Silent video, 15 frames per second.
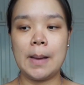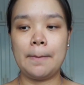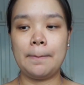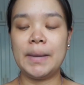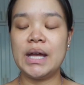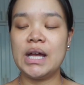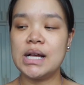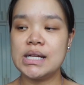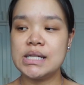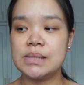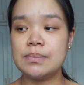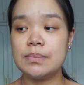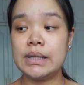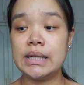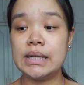my
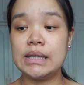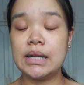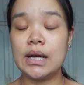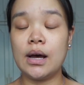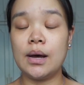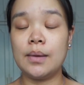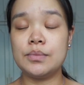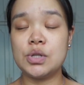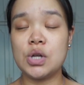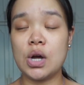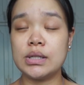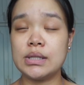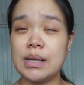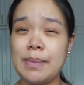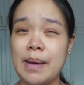husband
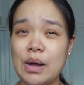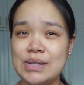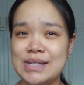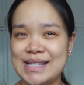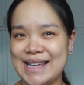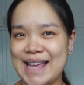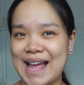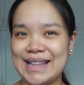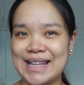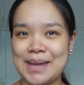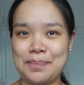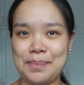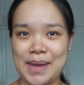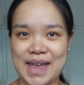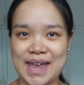talked about sciatic
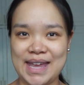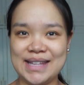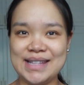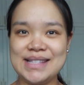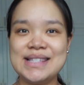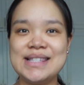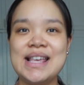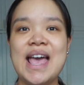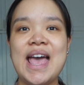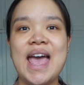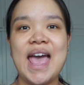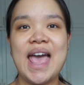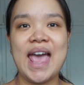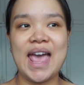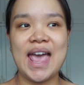pains
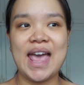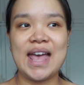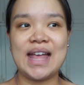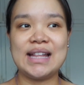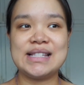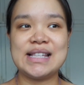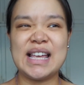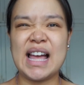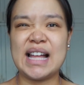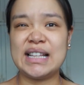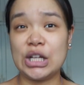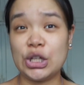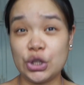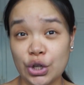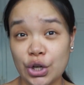and
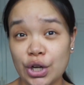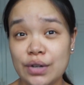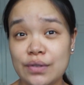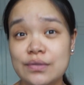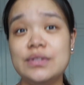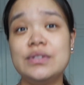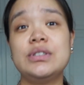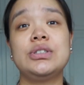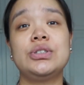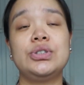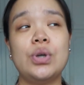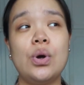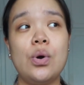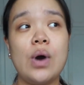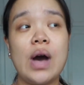sciatic nerves,
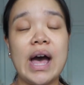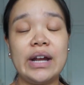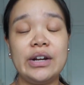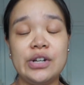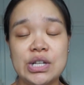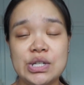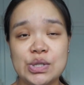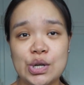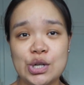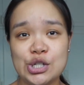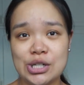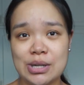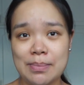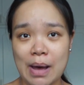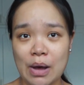so I
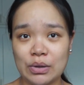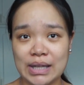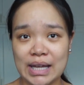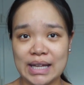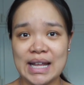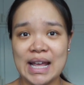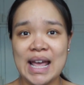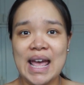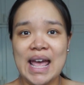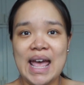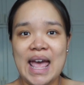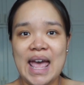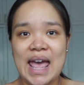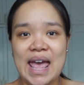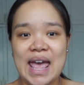researched about it
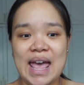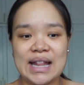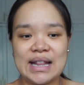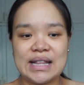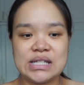and